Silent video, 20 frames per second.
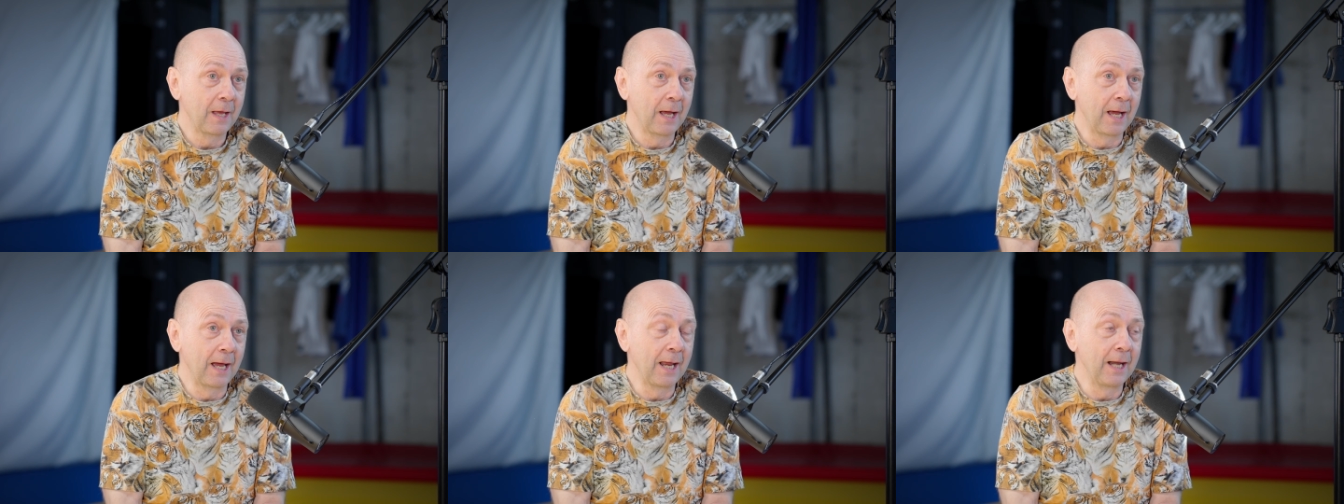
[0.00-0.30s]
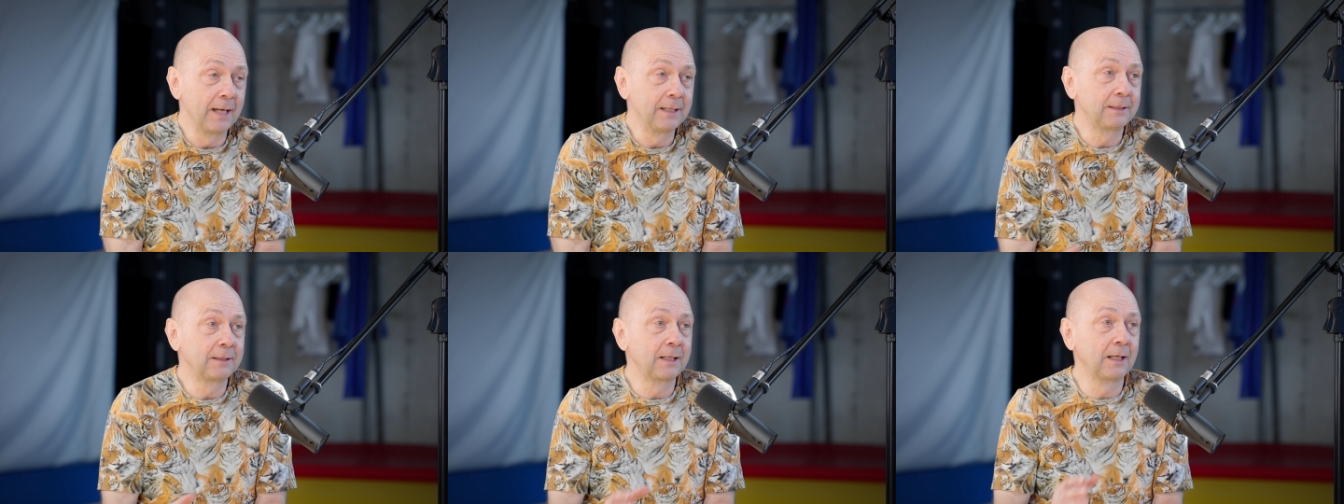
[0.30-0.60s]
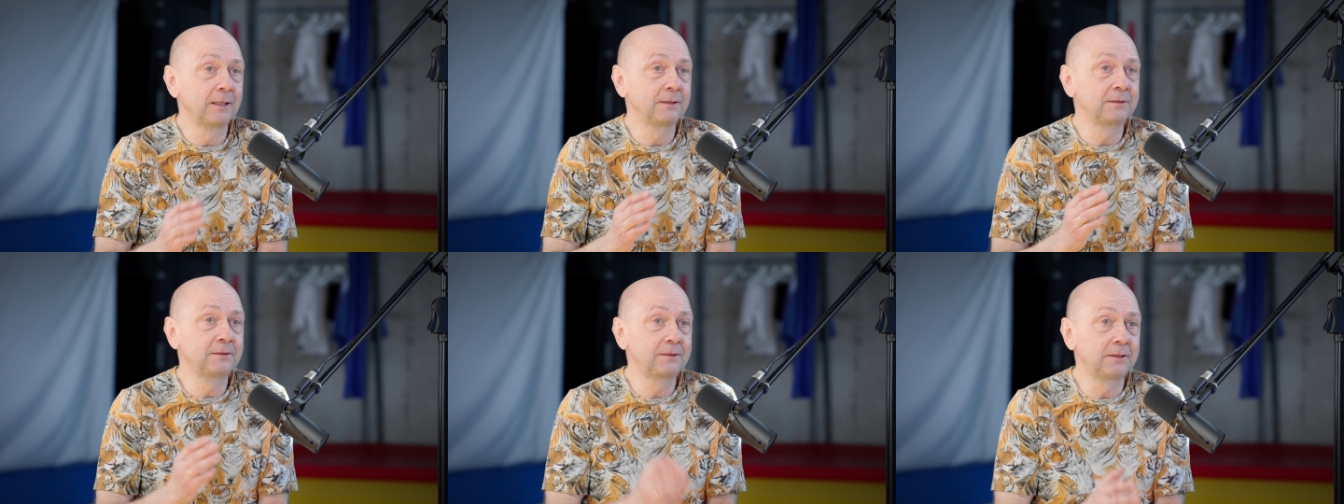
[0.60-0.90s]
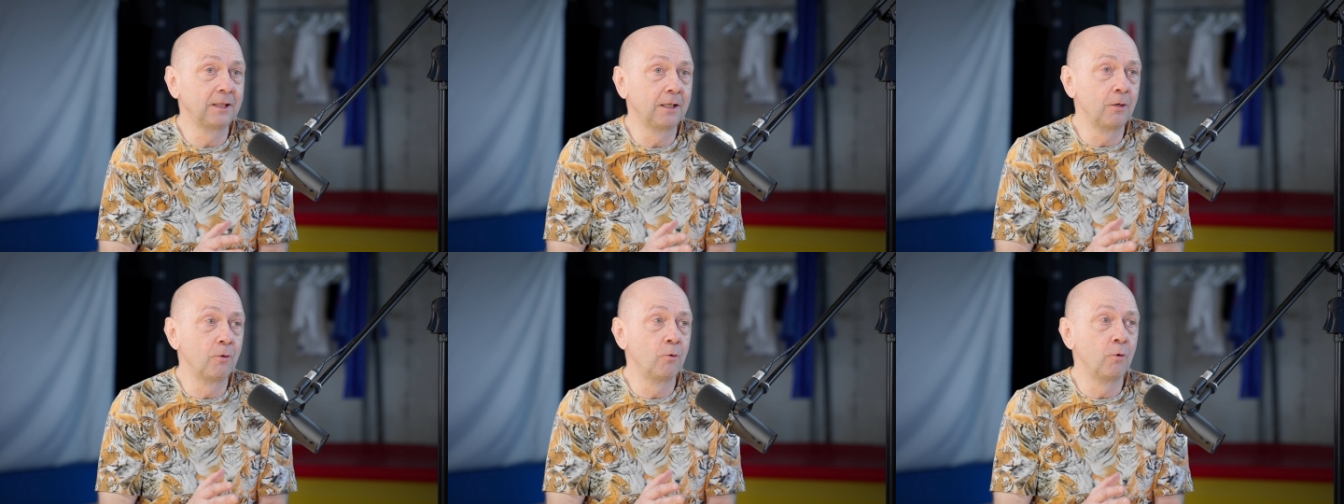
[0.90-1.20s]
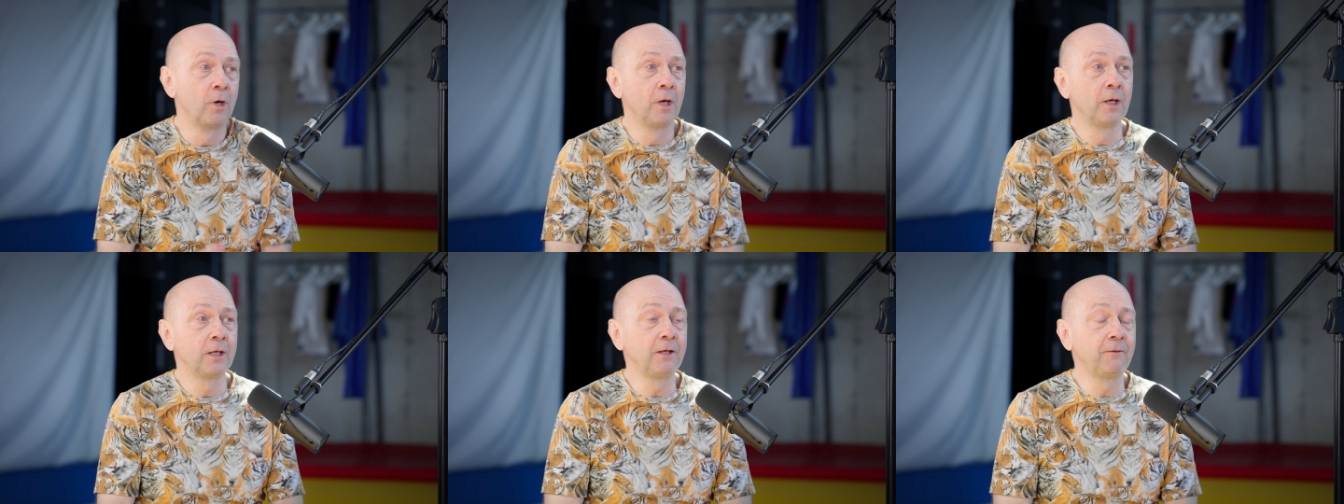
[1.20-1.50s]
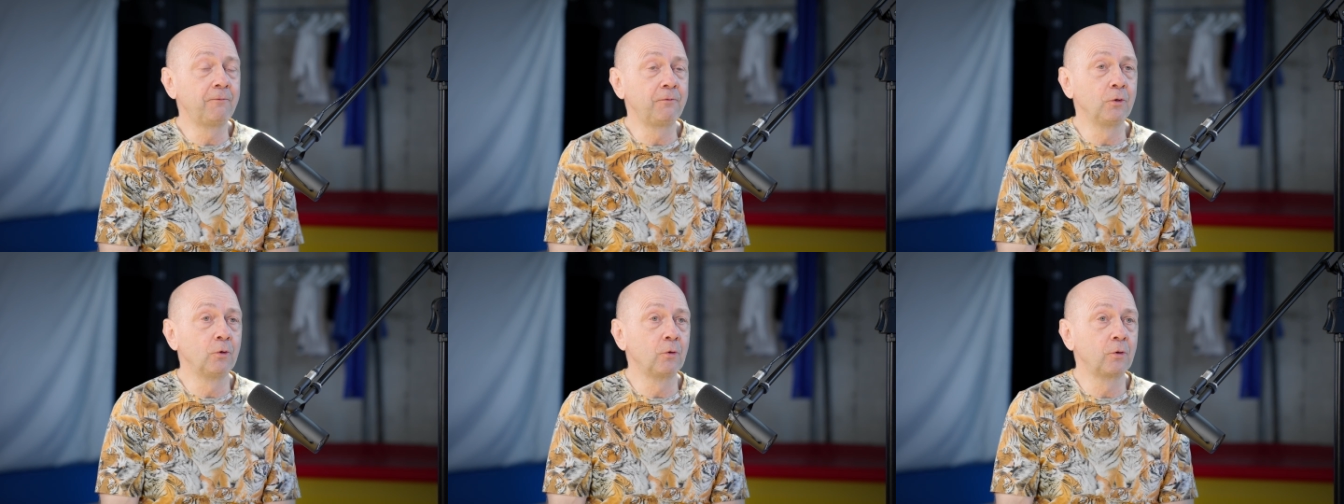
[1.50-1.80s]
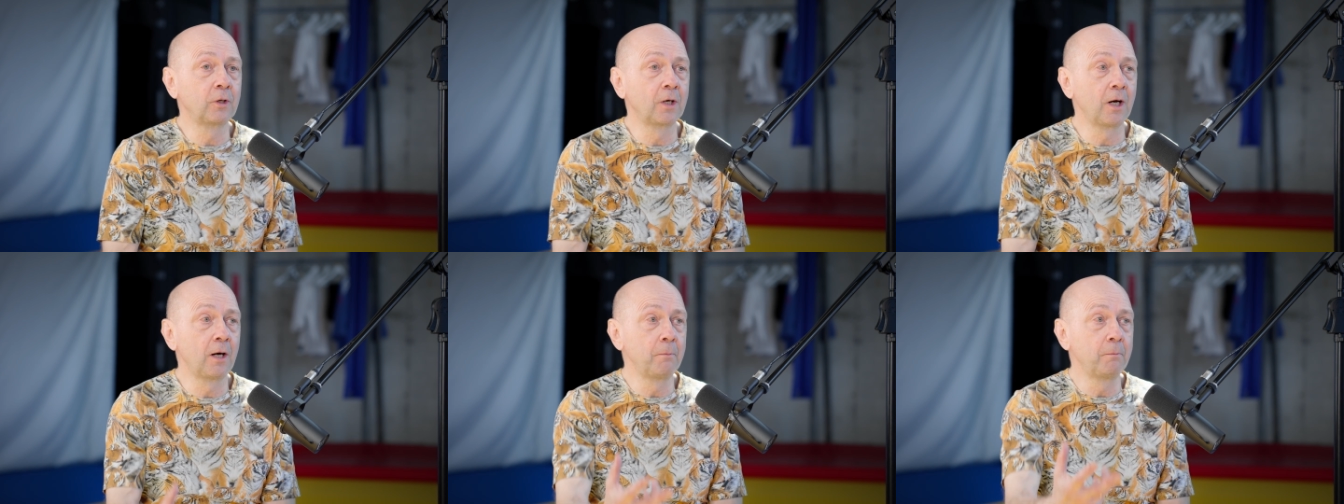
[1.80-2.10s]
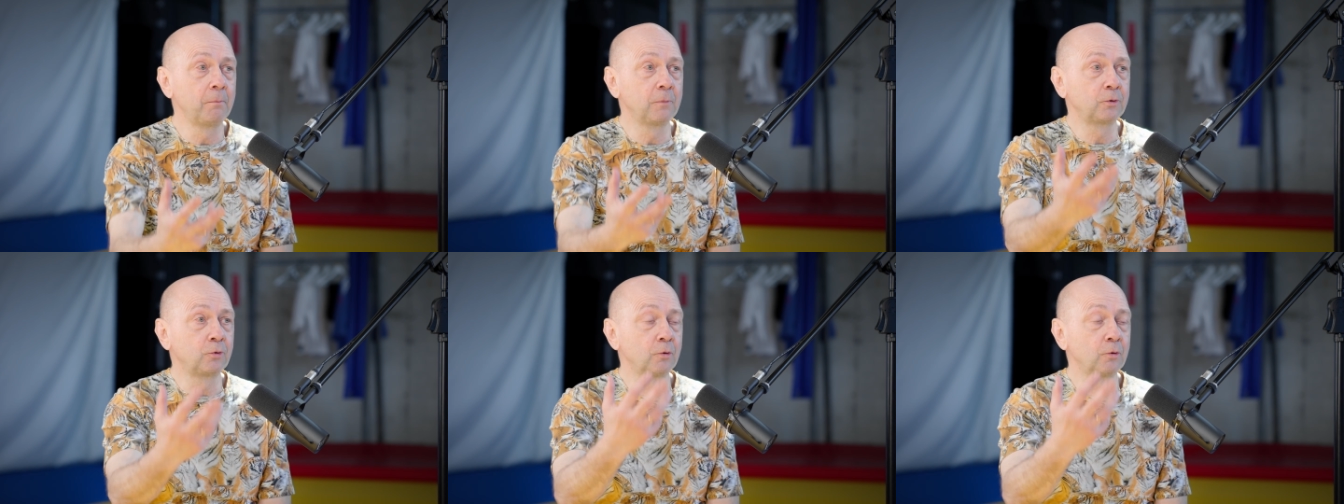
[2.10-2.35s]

And uh, so, if you come